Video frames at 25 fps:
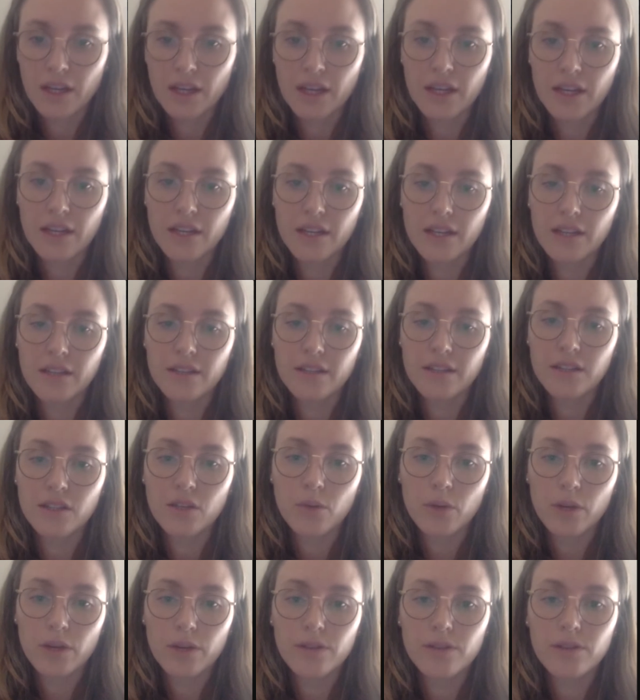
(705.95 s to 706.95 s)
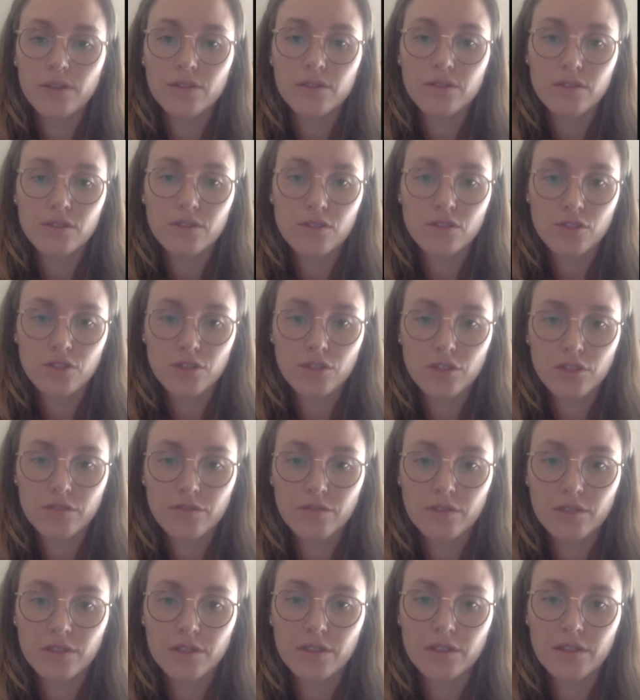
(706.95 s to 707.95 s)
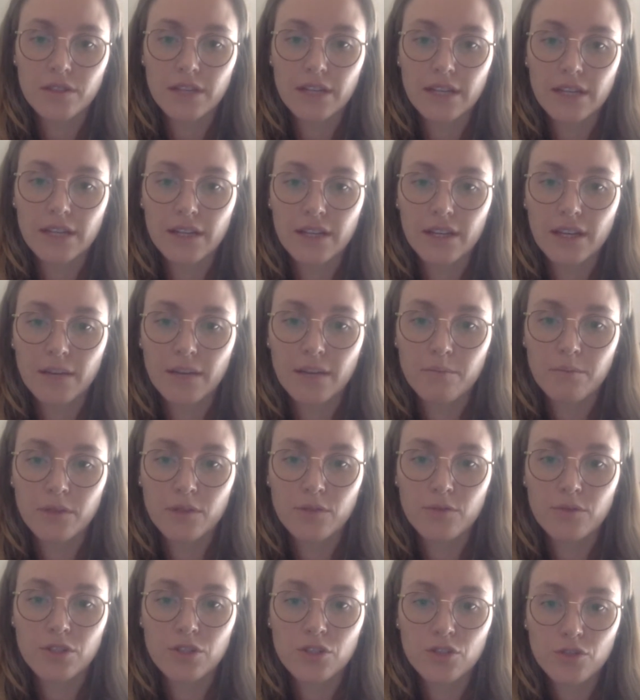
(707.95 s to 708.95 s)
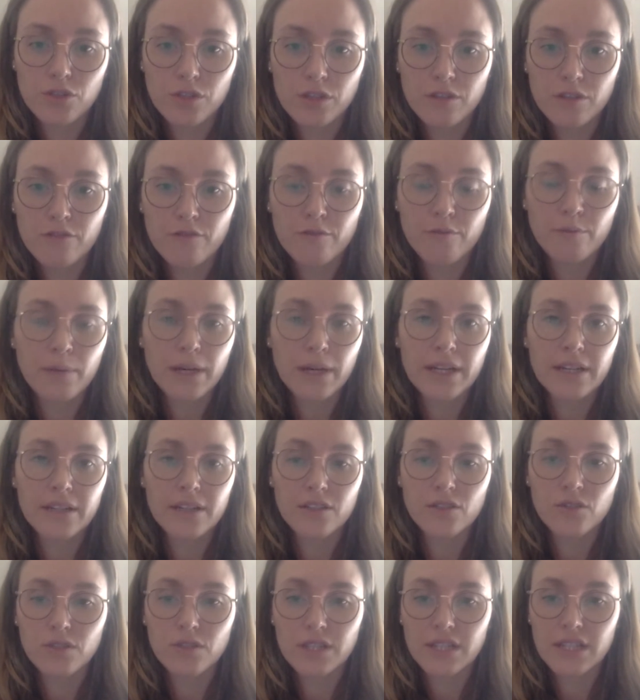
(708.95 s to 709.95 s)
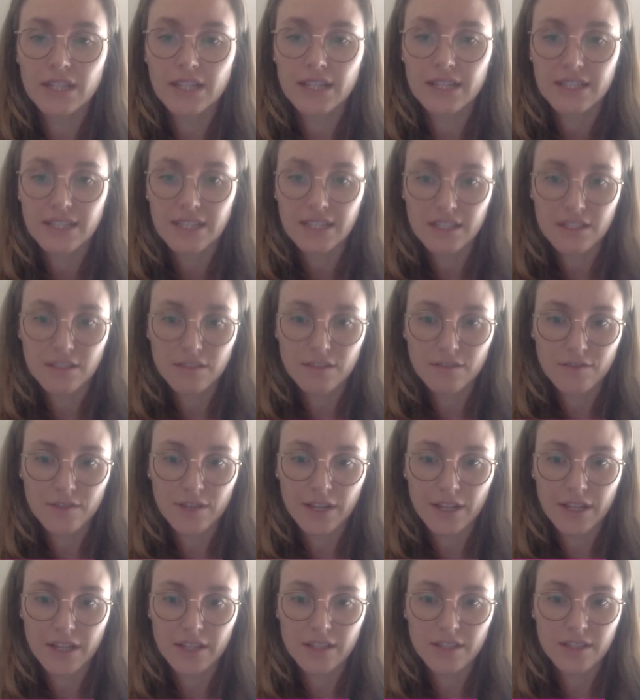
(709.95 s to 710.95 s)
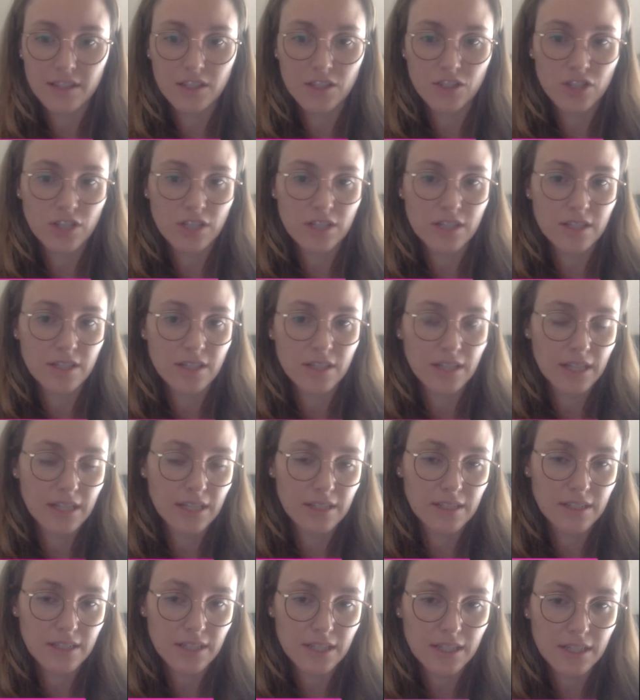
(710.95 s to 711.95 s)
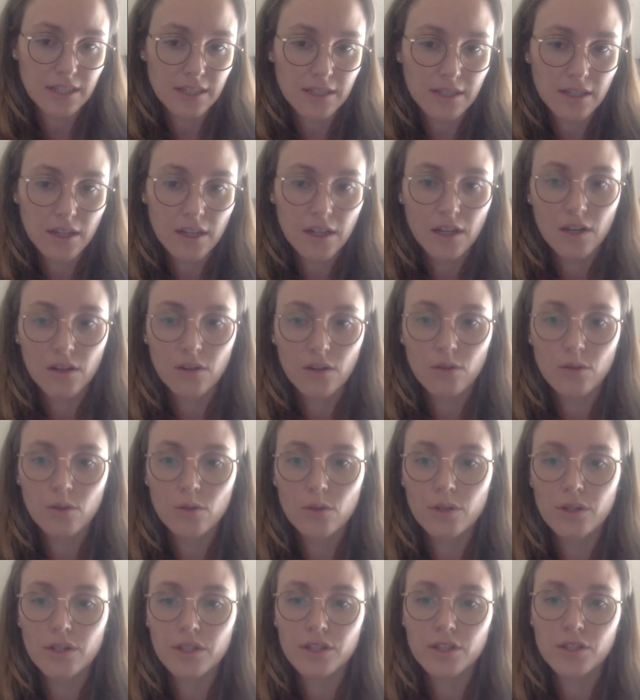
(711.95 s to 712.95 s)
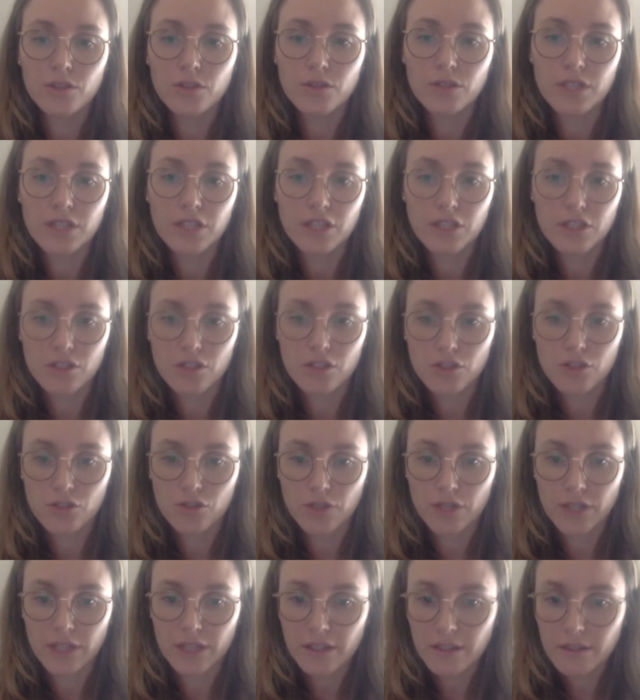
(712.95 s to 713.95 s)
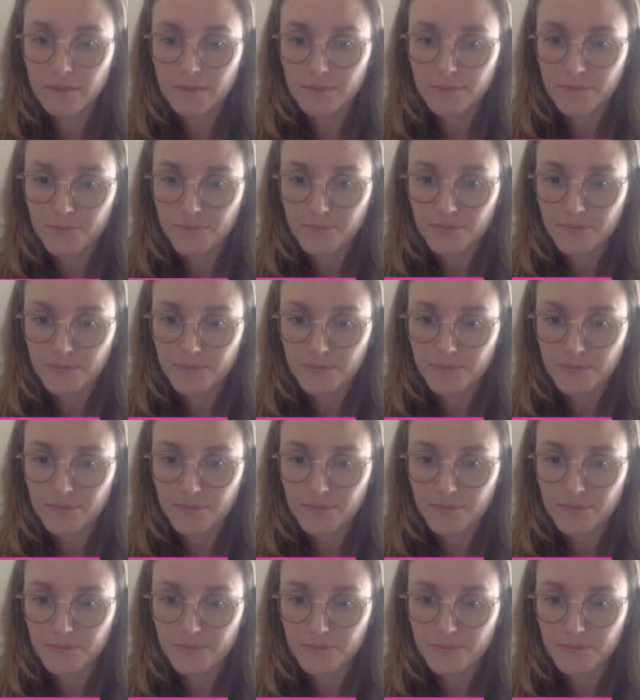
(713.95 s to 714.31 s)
And the query on the server then can be retrieved by a unique identifier, such as an ID or a unique string.